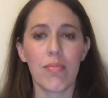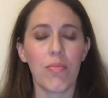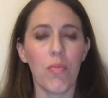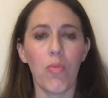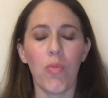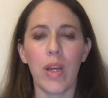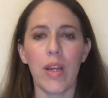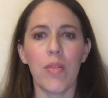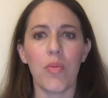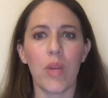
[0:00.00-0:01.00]

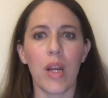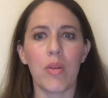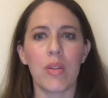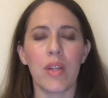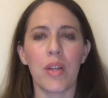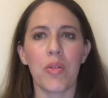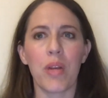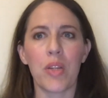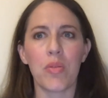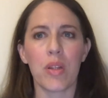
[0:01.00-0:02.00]
when I was an
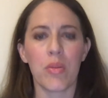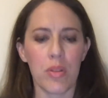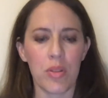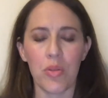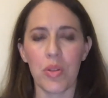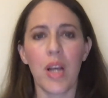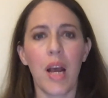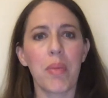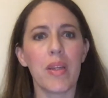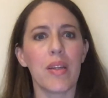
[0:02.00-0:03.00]
undergraduate, I was a student
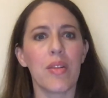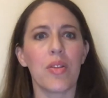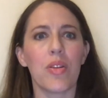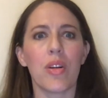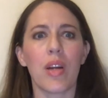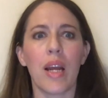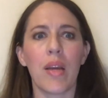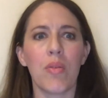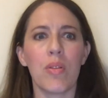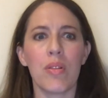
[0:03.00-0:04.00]
copy editor.
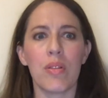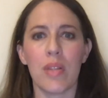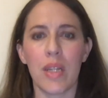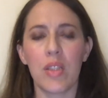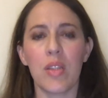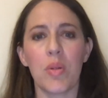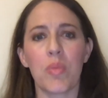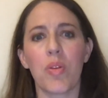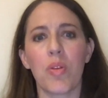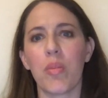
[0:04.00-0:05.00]
I was an
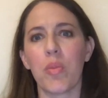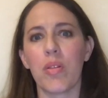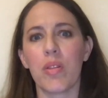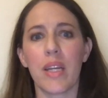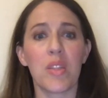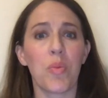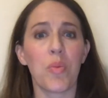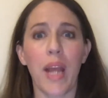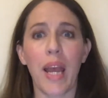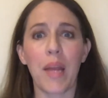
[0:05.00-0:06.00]
HTML programmer, tech
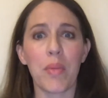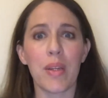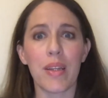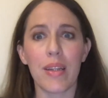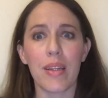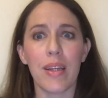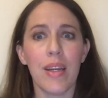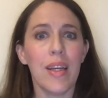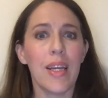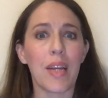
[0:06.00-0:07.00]
support admin,
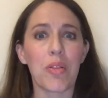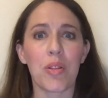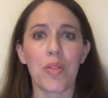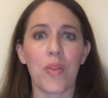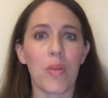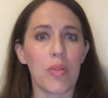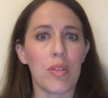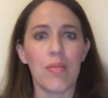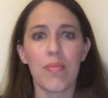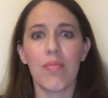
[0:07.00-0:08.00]
answering the
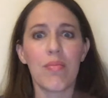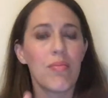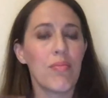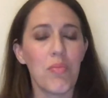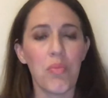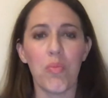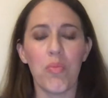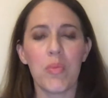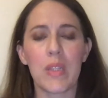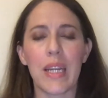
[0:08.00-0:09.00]
phones and
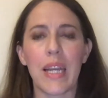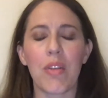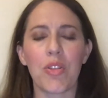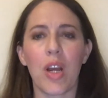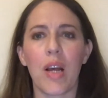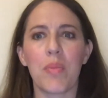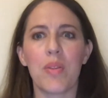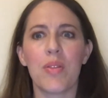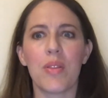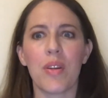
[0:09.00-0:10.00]
sending out
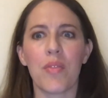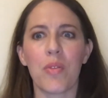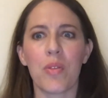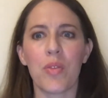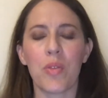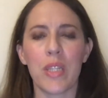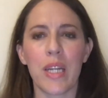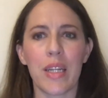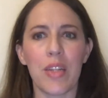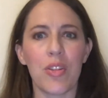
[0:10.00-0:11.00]
jobs for different
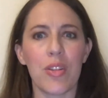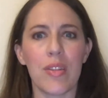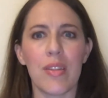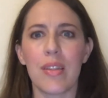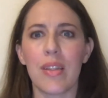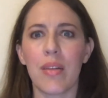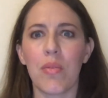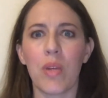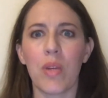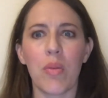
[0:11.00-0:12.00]
technicians.
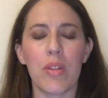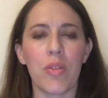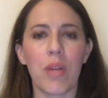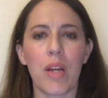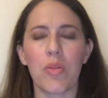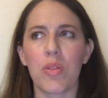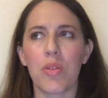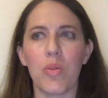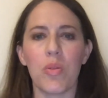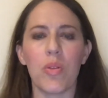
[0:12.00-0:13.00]
When I was in graduate
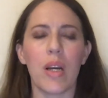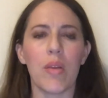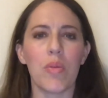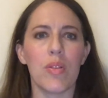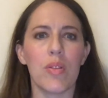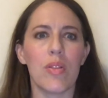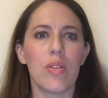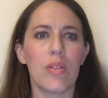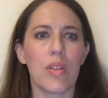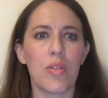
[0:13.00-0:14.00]
school, I
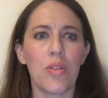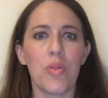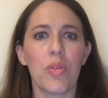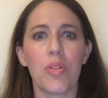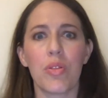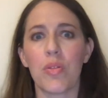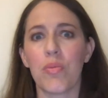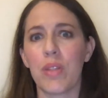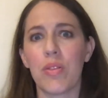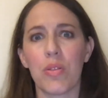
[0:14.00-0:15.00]
was a tutor,
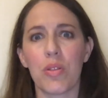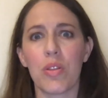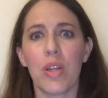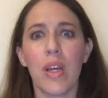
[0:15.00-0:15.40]
research